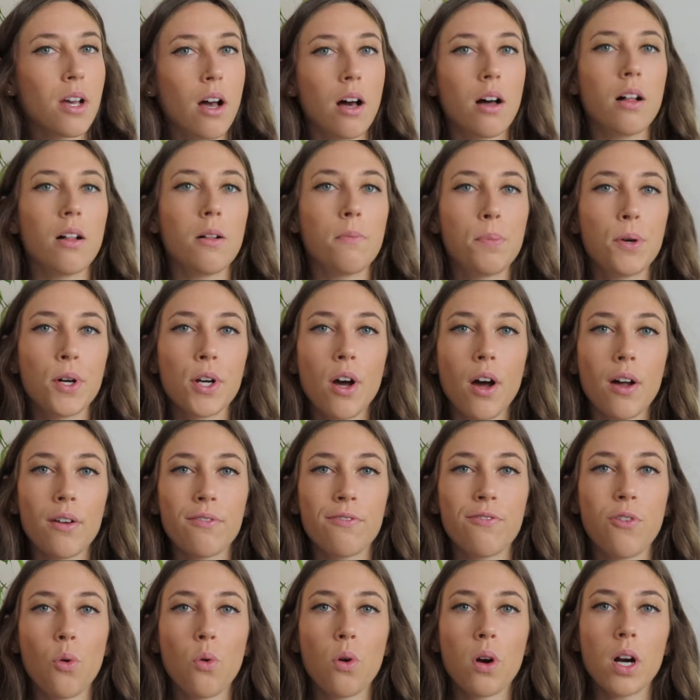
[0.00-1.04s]
I'll put on
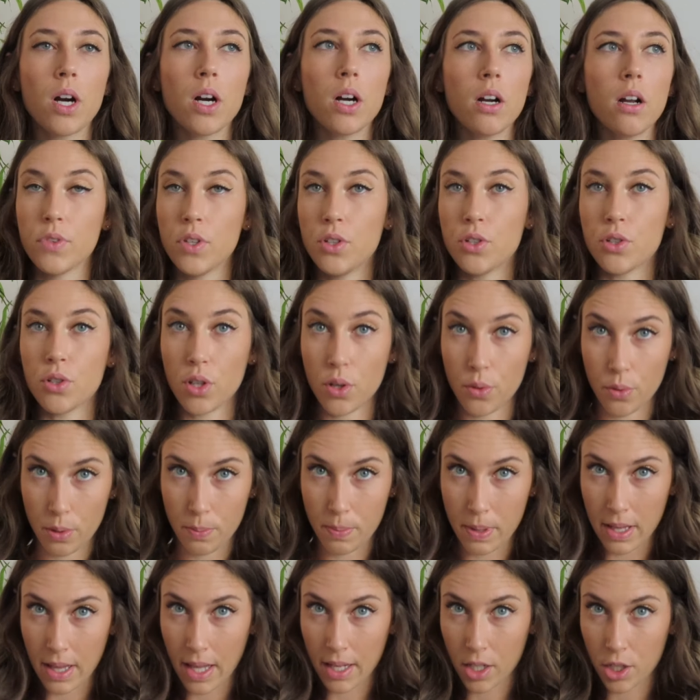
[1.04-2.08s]
4. Usually it would
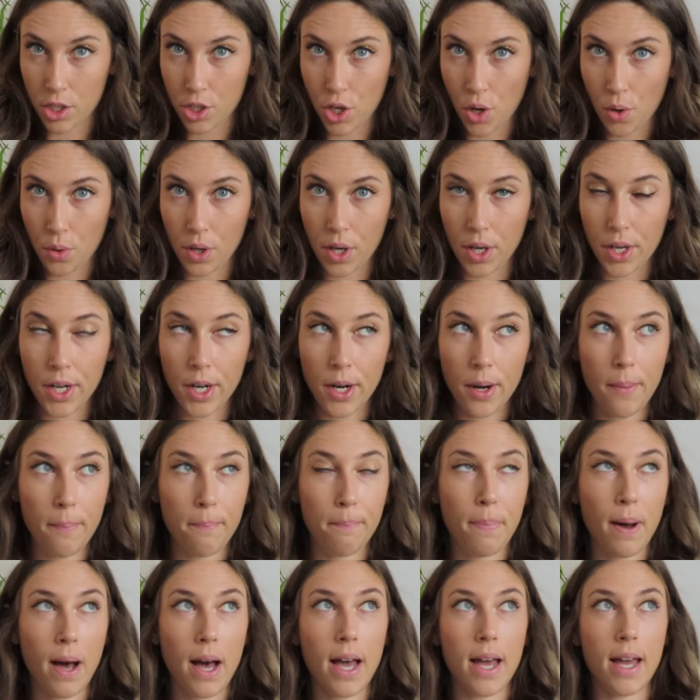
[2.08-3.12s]
be a choker,
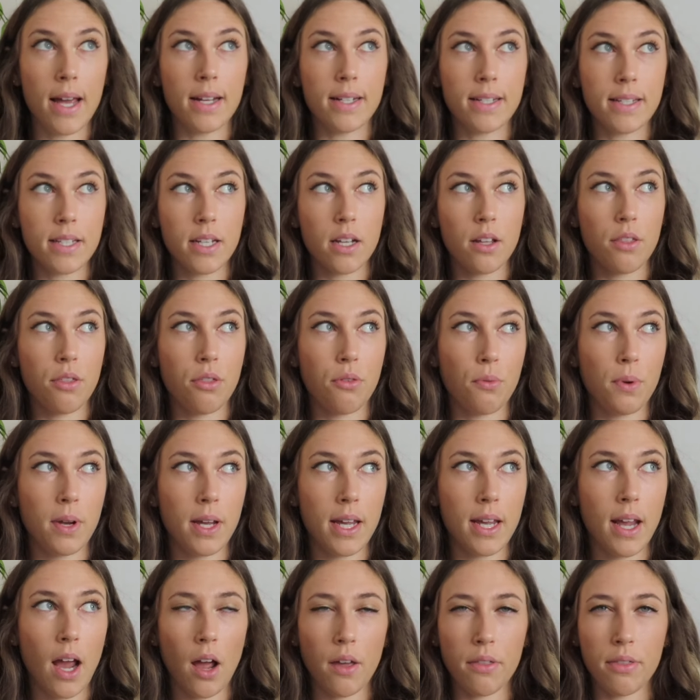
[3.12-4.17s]
but
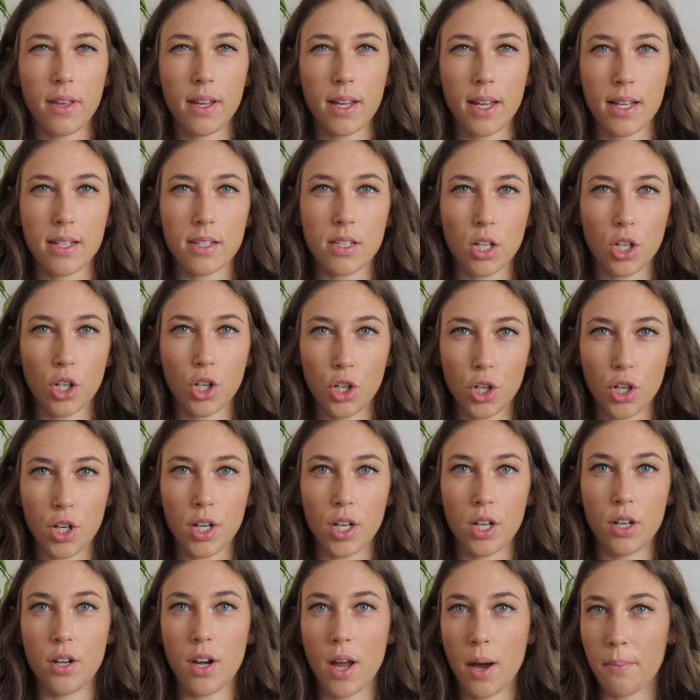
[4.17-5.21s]
3 I think is a
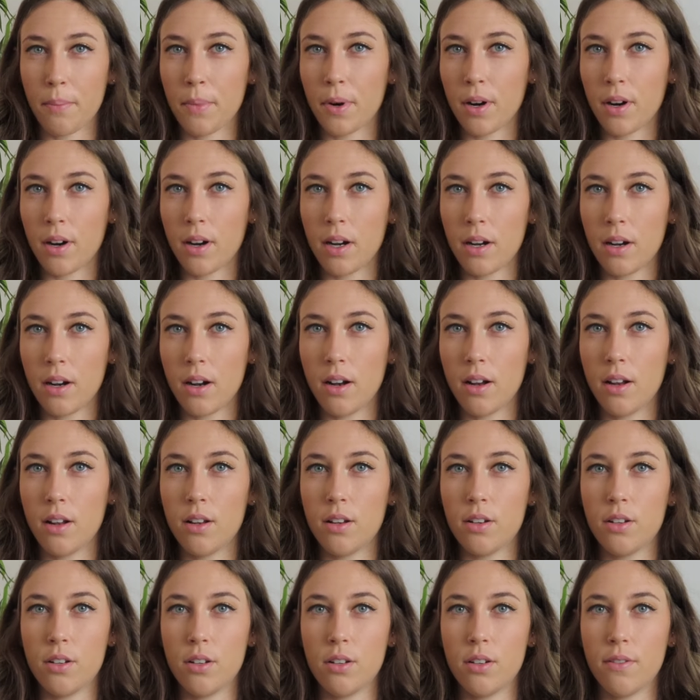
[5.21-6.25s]
good number
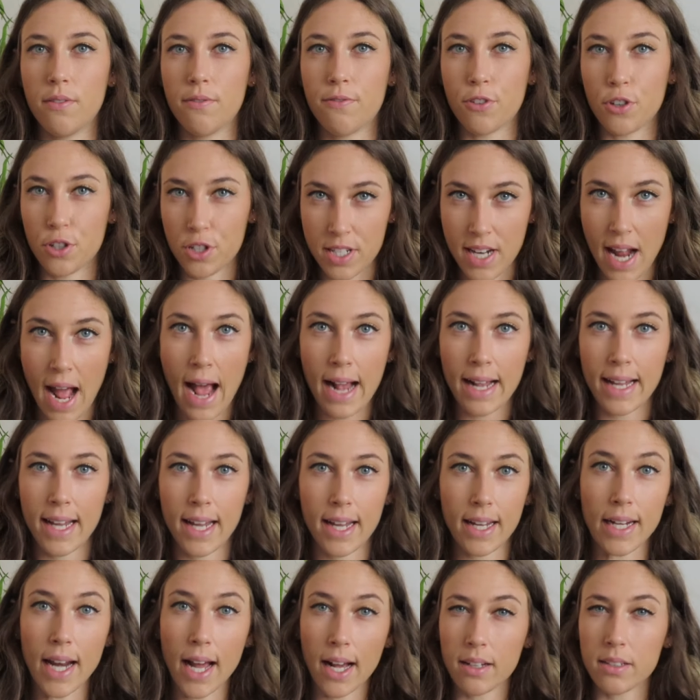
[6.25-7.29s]
for
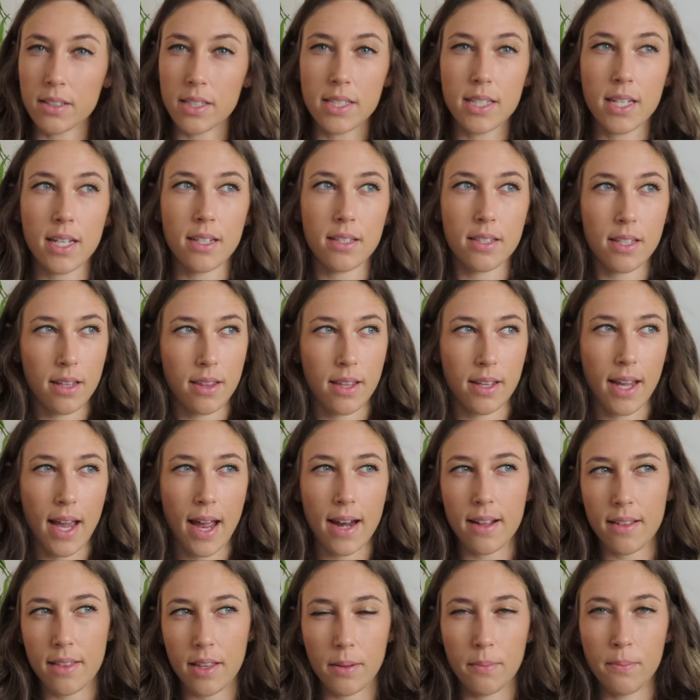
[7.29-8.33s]
stacking necklaces. I think
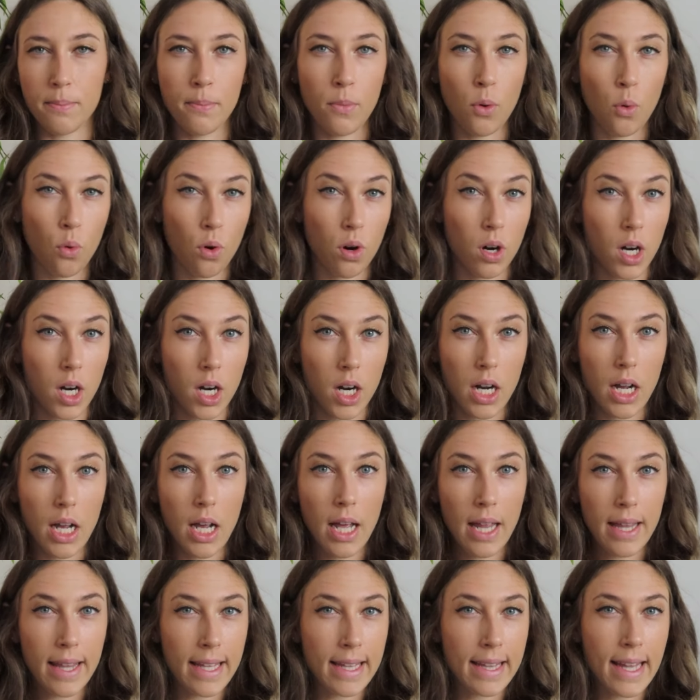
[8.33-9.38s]
anything more
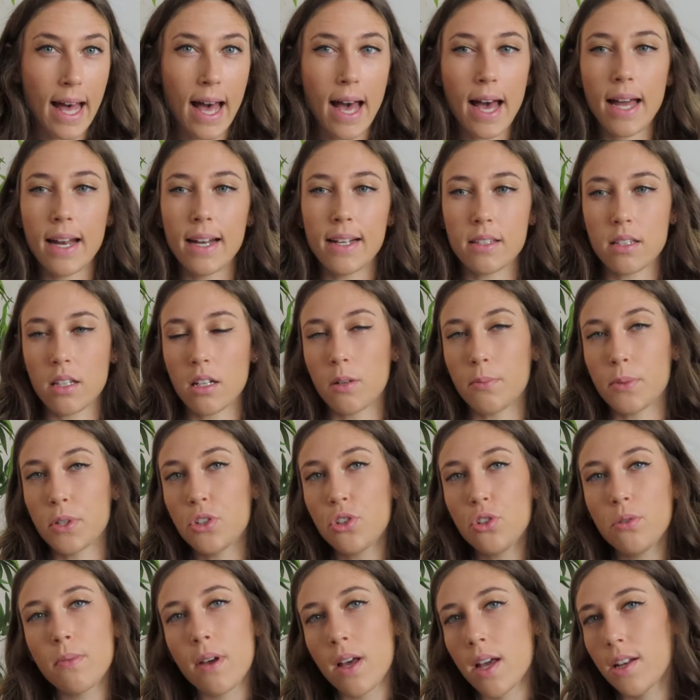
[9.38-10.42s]
than that is a little bit
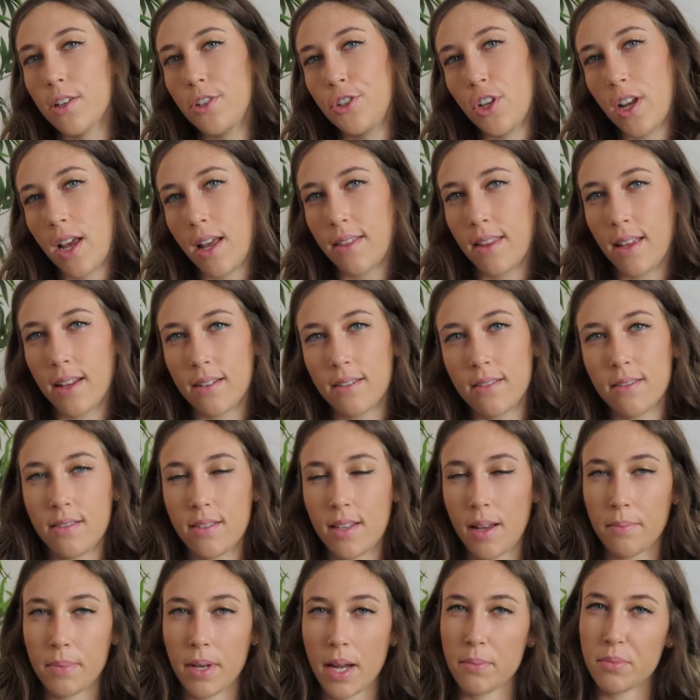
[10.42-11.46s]
too much, and then
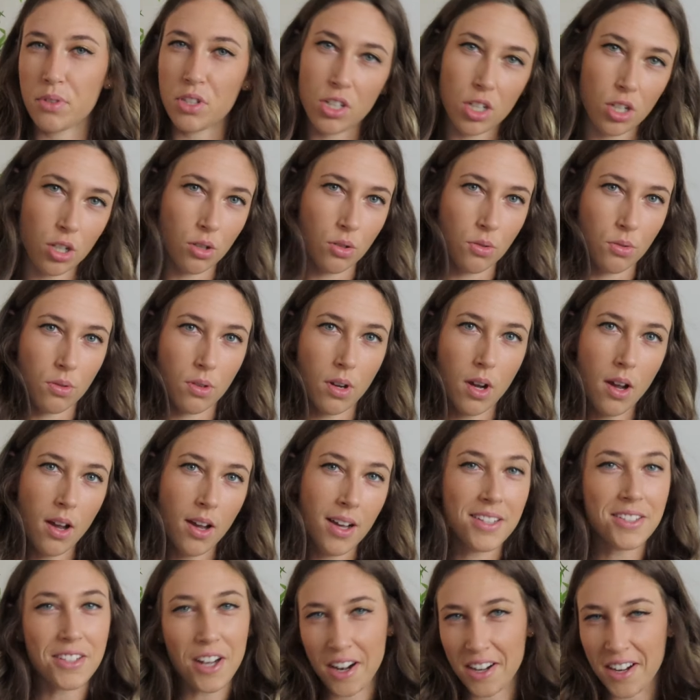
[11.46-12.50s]
sometimes 2
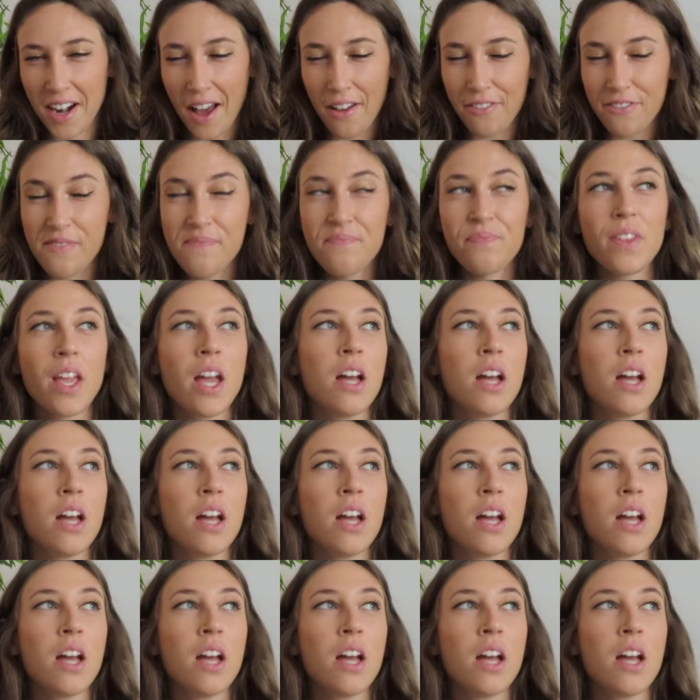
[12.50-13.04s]
is not enough.